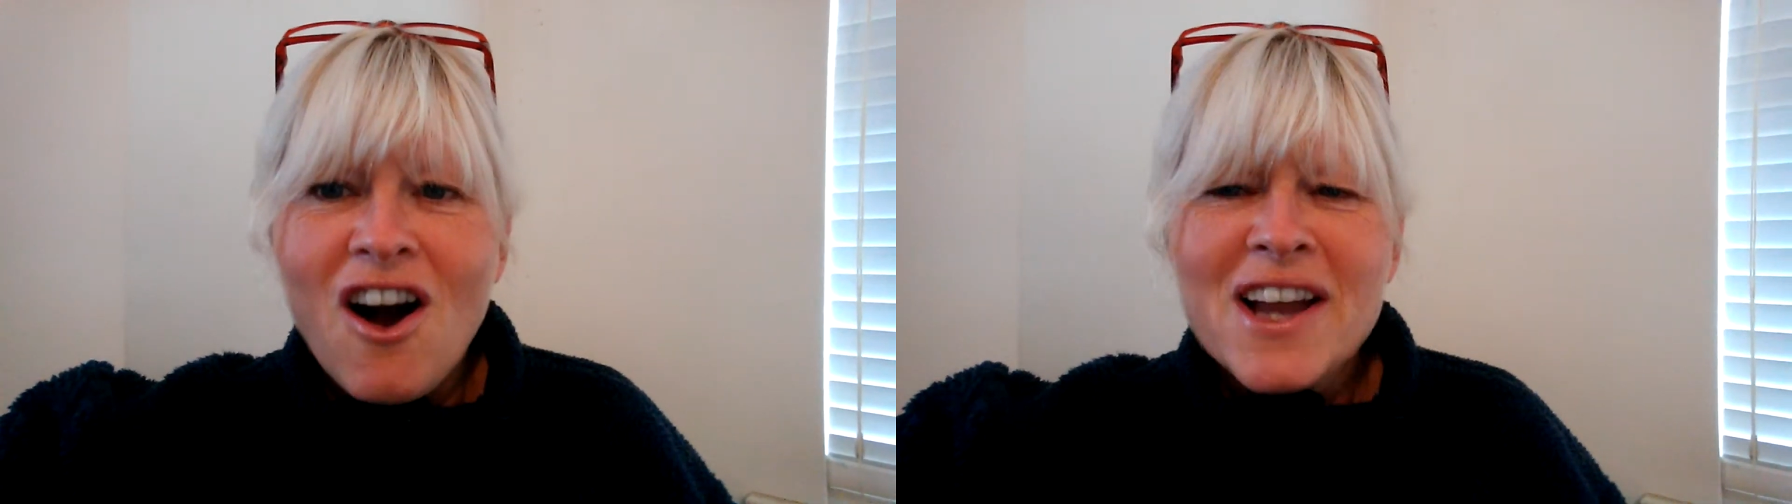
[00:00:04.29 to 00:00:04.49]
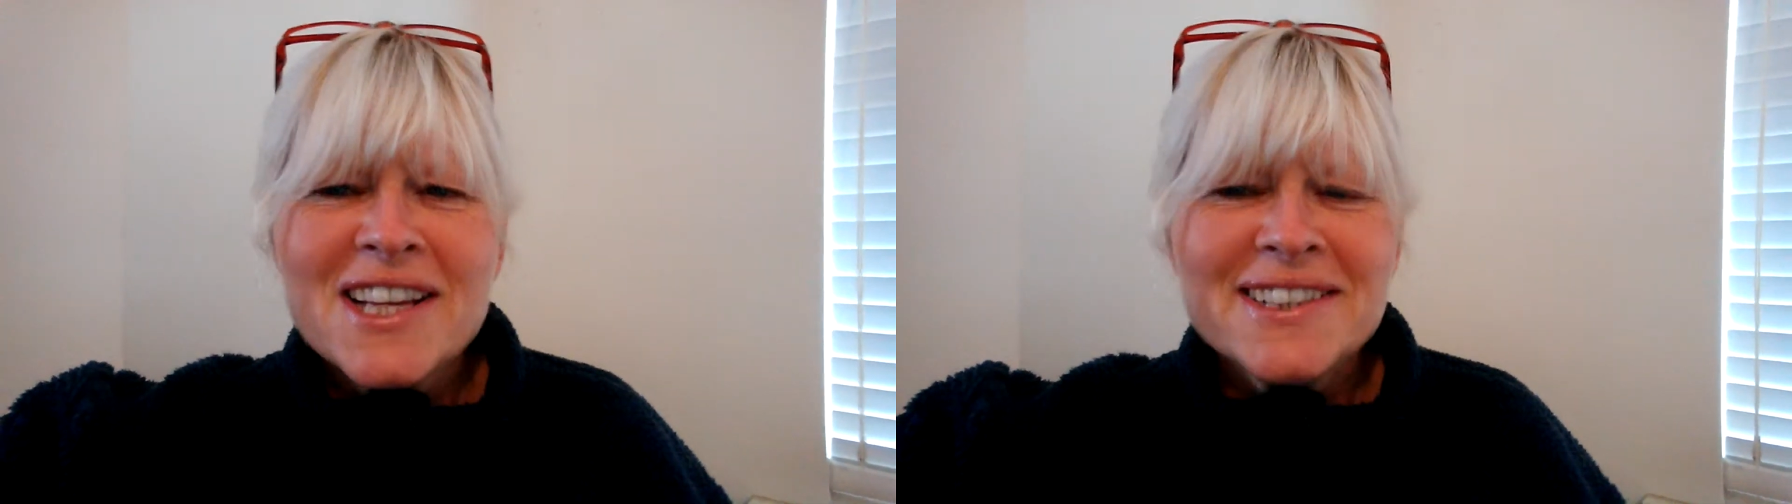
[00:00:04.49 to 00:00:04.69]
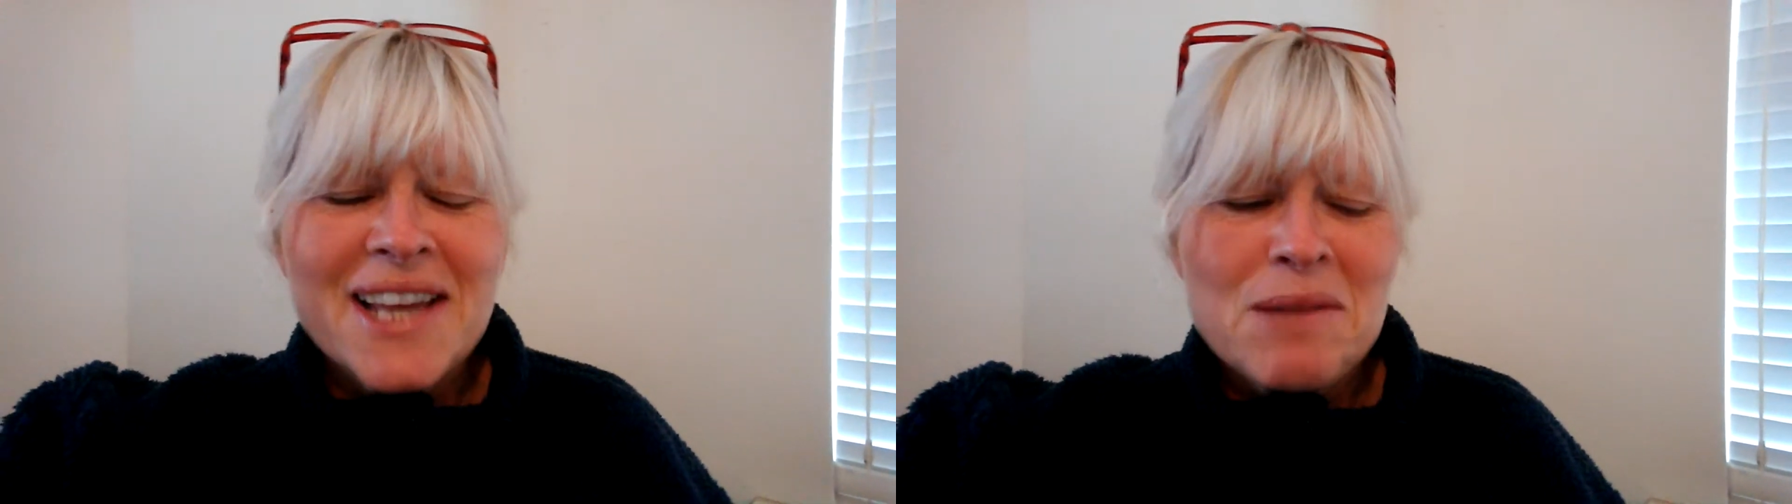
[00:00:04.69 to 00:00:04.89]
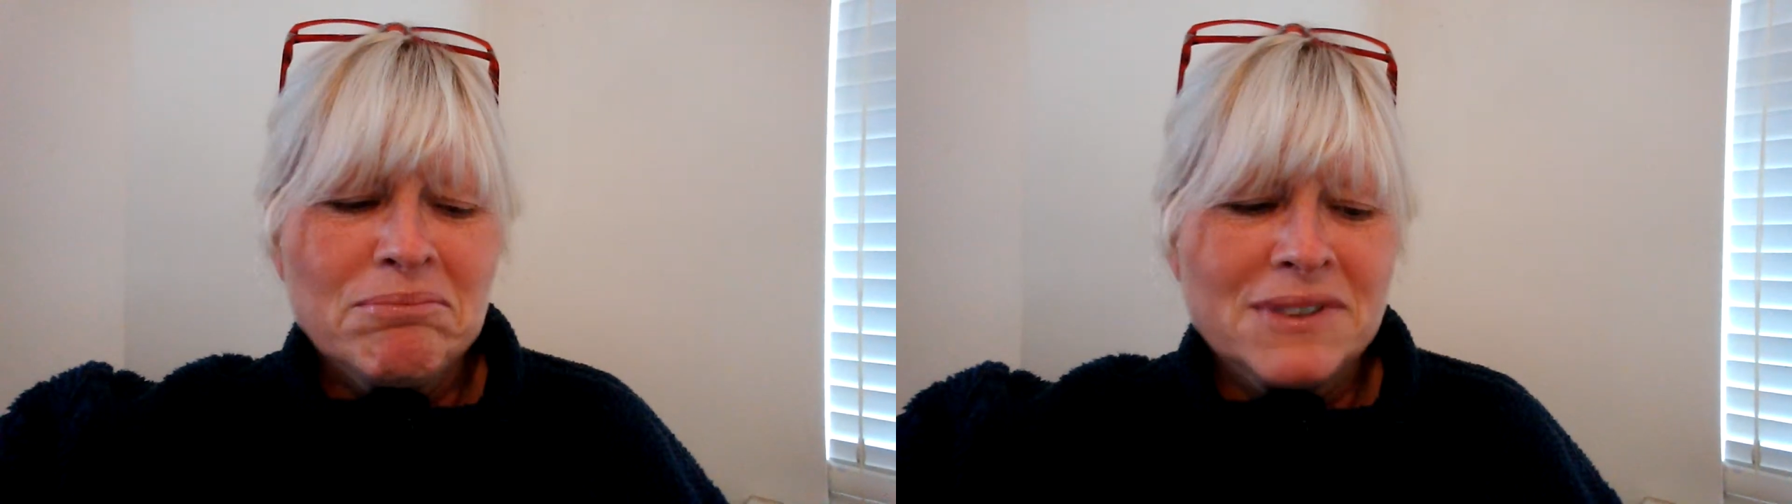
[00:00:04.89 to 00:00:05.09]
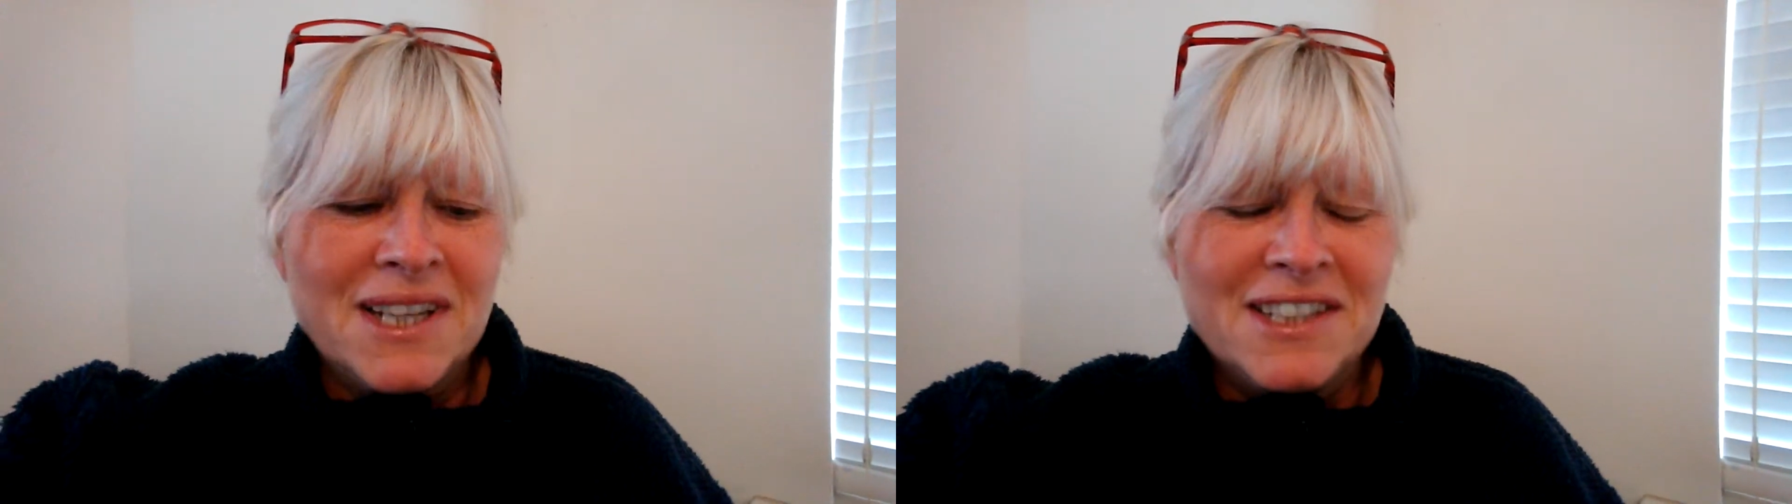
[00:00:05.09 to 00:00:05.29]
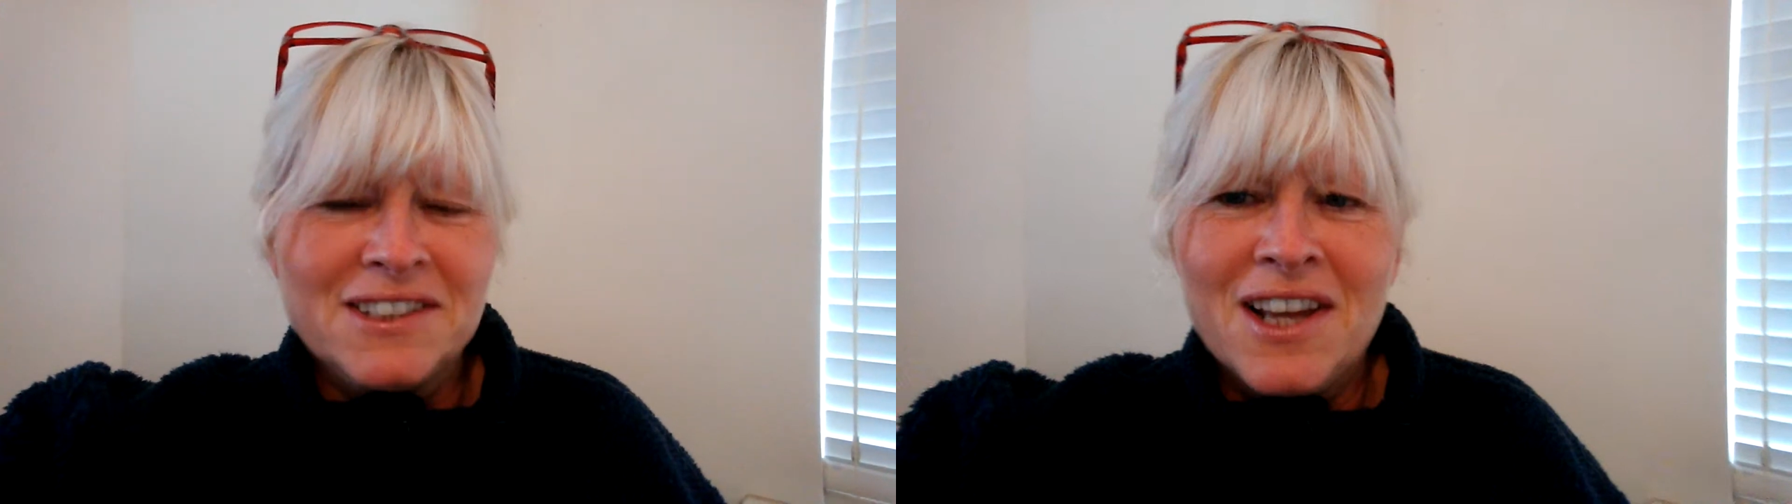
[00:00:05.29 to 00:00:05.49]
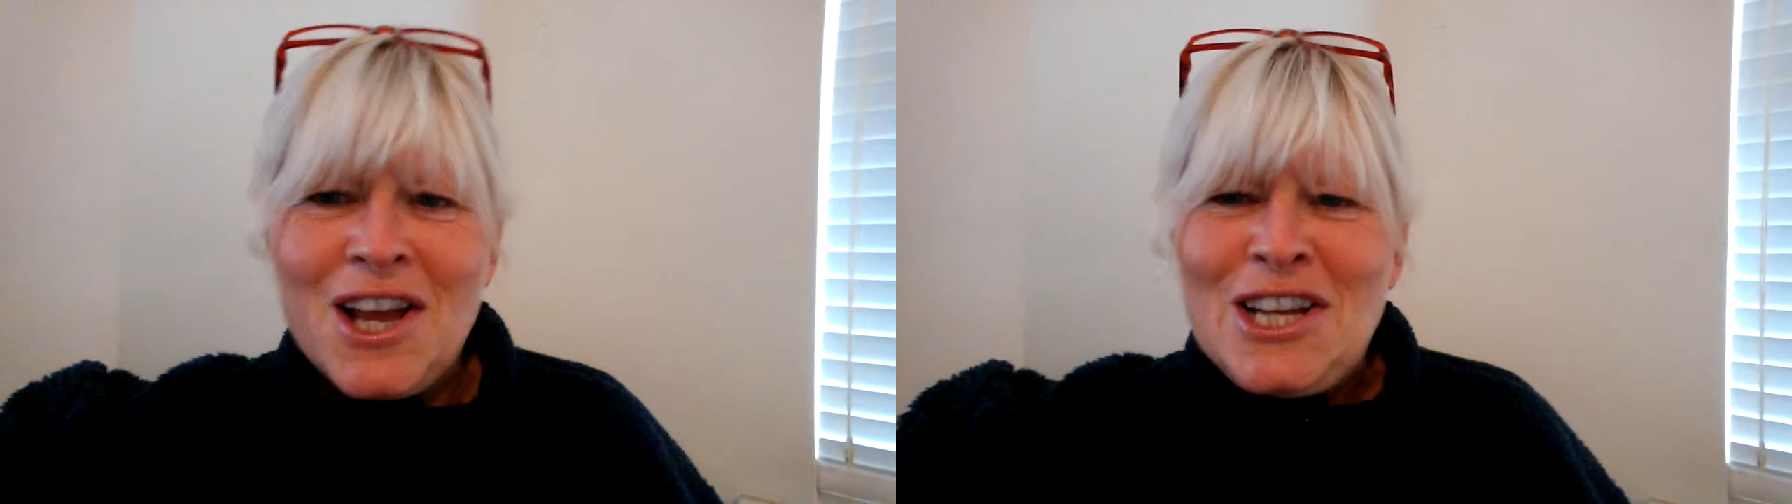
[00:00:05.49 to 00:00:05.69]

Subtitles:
I attempted